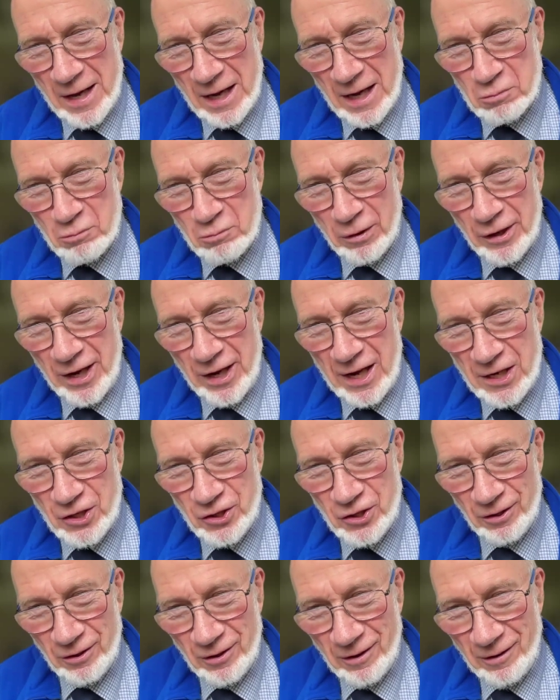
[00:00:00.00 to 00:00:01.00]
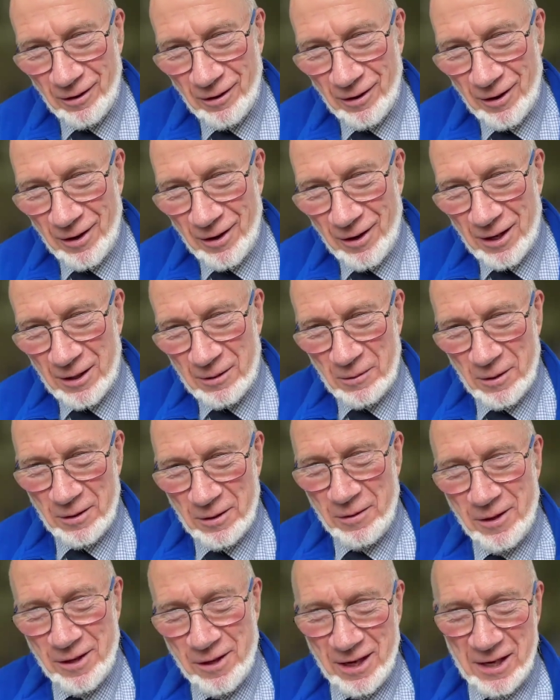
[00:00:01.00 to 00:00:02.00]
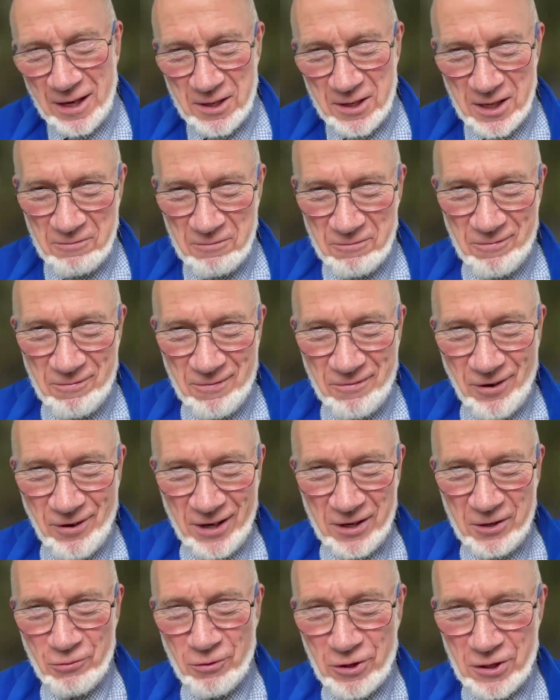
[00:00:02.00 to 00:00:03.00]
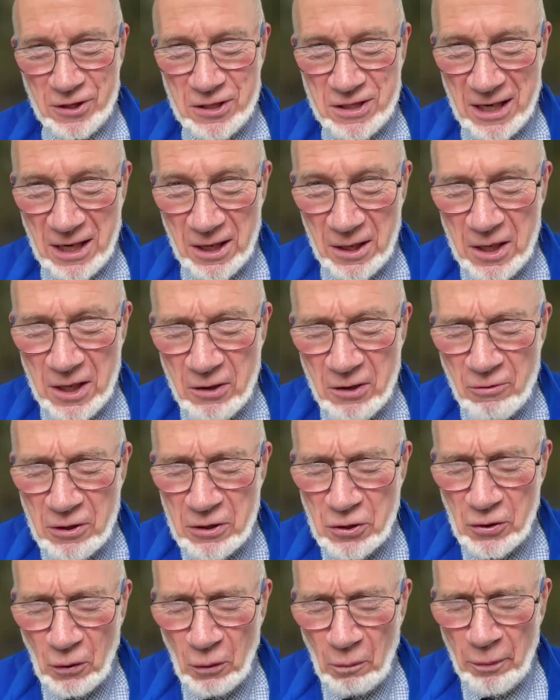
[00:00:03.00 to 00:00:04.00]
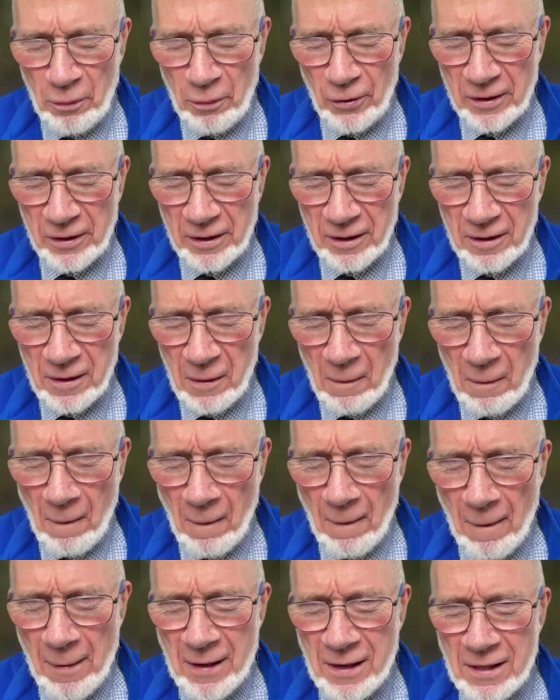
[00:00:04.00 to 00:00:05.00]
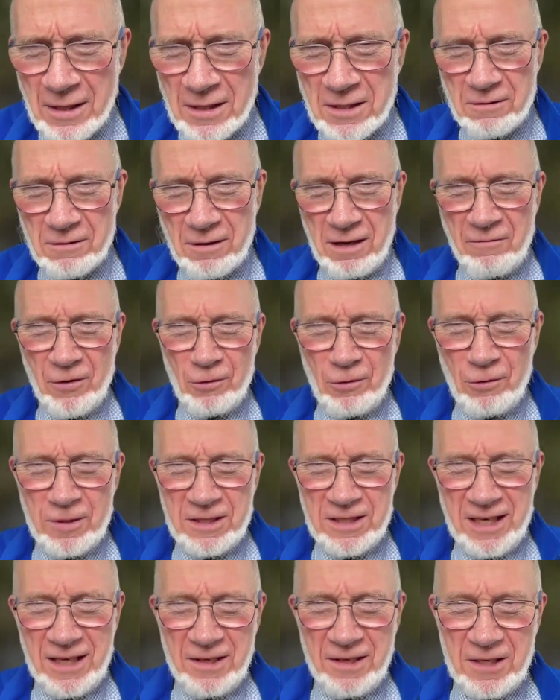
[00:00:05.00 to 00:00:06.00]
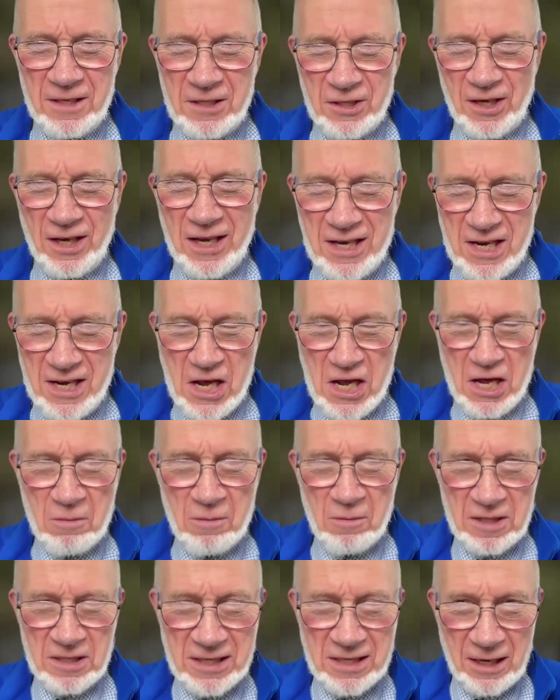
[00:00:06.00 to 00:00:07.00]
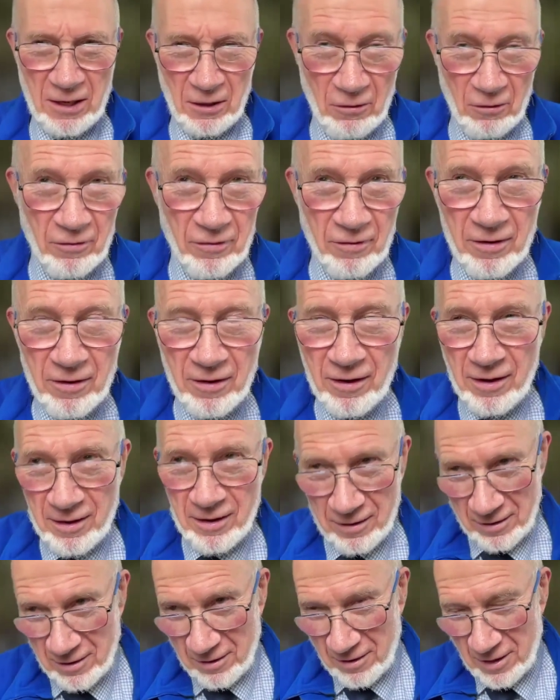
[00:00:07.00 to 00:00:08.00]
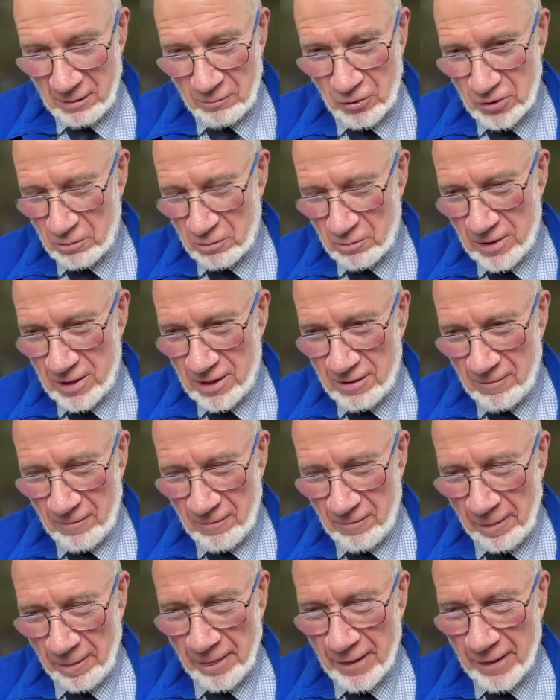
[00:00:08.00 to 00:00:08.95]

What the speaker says: explanation than I did trying to understand the original point. So I've always had this idea myself that there must be